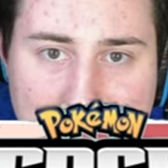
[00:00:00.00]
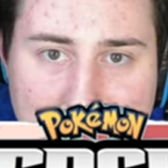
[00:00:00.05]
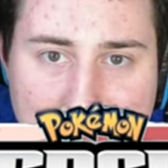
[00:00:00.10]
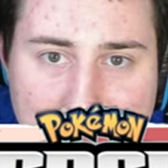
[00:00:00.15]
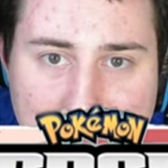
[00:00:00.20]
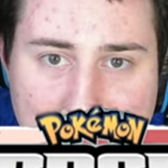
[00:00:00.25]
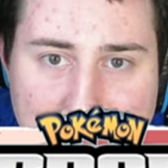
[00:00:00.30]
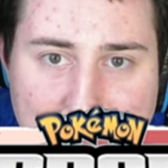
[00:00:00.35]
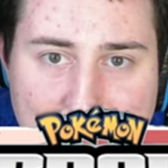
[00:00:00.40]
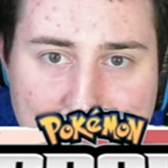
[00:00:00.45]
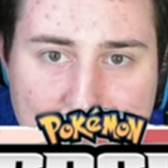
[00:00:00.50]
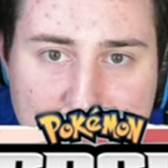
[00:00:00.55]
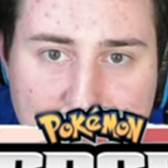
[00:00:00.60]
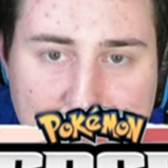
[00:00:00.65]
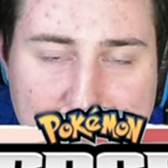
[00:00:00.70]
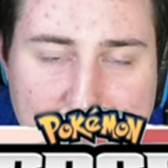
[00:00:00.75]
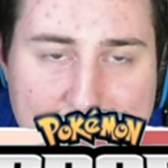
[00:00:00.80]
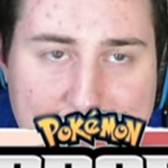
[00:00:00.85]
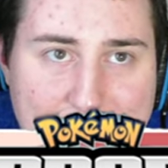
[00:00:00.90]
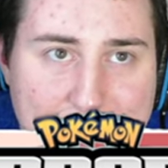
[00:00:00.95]
how treat
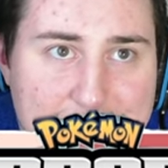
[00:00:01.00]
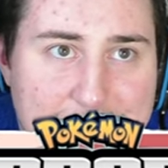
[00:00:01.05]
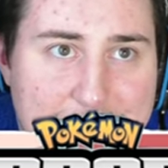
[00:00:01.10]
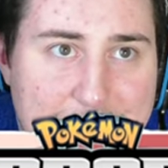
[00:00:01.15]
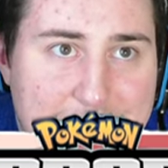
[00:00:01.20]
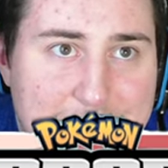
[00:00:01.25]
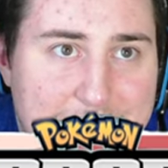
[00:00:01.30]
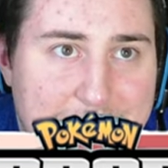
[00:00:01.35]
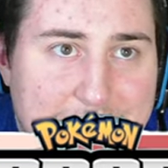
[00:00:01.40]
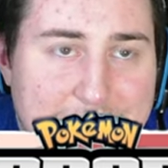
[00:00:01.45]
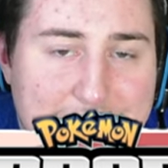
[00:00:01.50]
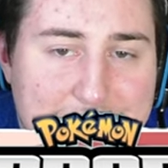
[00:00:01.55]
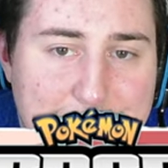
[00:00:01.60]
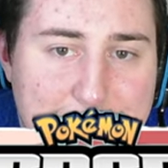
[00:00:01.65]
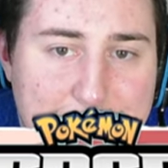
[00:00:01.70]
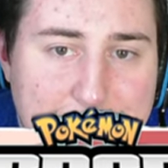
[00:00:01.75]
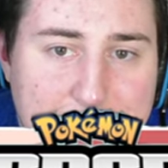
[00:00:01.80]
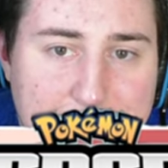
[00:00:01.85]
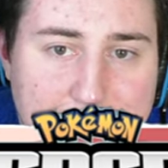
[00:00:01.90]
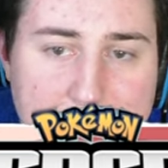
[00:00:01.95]
heavy I feel like I'd be.
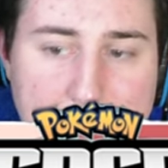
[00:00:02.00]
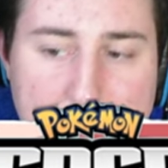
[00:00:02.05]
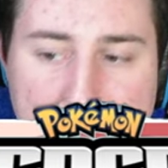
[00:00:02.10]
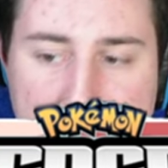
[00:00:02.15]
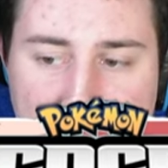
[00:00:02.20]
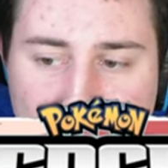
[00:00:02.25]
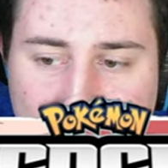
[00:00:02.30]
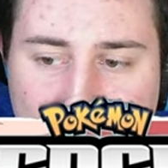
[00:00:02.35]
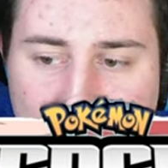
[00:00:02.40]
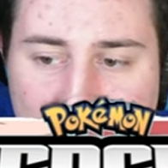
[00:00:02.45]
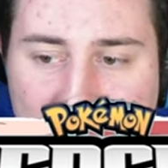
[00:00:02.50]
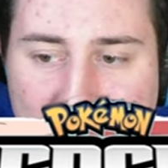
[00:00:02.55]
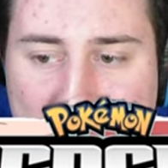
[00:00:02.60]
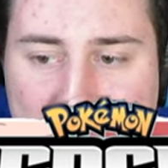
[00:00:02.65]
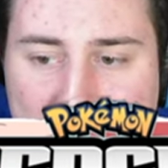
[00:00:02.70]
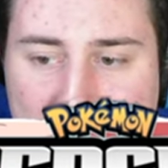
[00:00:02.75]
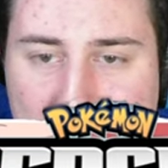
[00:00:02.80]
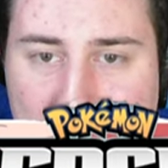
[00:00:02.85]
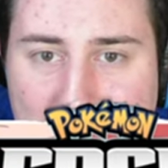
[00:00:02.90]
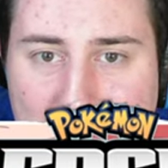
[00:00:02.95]
I'd be like,
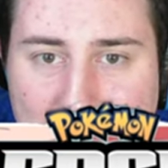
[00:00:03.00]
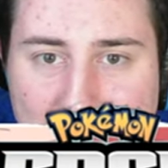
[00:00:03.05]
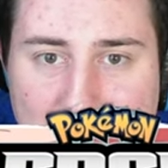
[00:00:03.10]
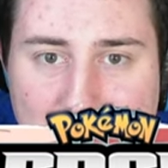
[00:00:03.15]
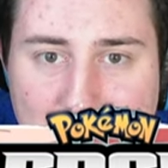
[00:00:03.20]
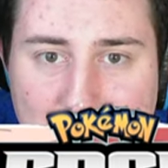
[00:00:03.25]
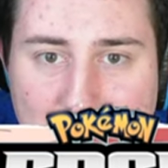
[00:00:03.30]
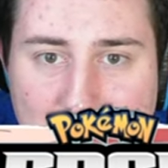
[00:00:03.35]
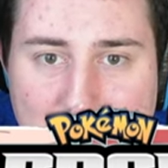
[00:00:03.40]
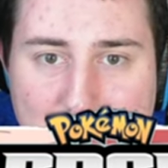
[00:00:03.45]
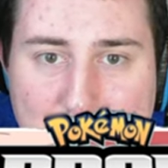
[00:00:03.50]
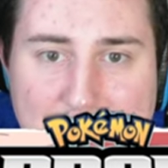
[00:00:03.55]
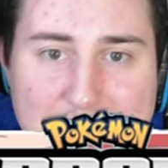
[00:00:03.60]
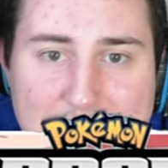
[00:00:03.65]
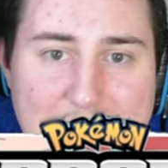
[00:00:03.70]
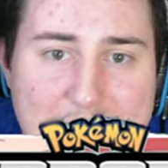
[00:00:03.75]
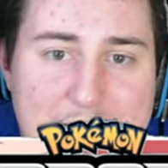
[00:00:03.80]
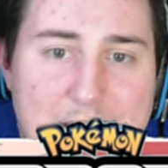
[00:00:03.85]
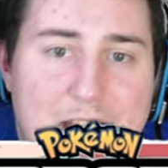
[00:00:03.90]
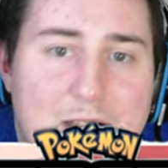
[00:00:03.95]
I mean, not
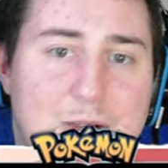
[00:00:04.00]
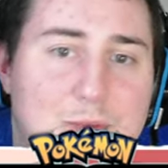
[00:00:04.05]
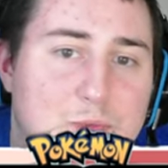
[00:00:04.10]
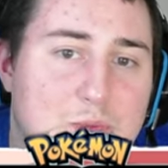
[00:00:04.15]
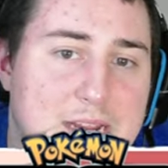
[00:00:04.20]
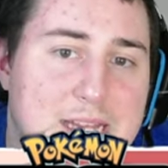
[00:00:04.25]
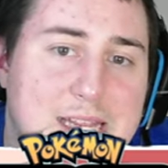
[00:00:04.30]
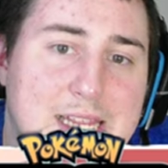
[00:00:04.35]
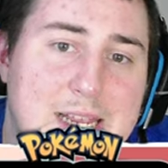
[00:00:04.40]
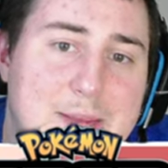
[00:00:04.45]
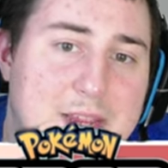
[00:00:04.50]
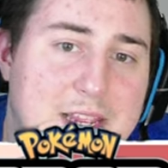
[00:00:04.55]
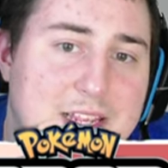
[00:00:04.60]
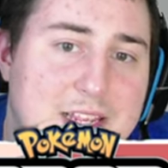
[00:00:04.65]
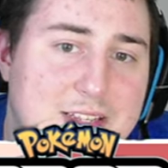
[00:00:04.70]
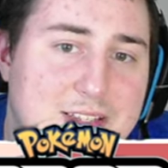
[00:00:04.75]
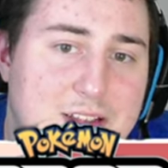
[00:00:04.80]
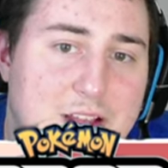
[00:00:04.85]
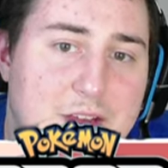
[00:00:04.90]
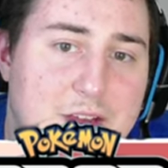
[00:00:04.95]
really, because
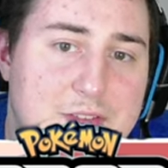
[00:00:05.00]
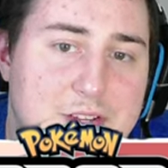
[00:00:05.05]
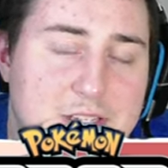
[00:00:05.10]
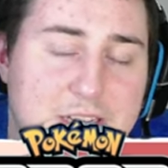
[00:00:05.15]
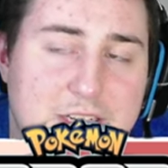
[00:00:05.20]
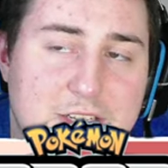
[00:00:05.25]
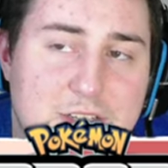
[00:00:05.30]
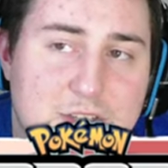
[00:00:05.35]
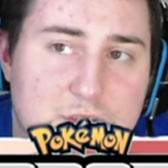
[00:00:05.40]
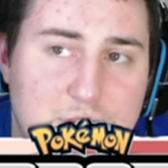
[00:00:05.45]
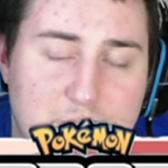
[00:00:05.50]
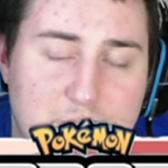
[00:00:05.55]
obviously it's like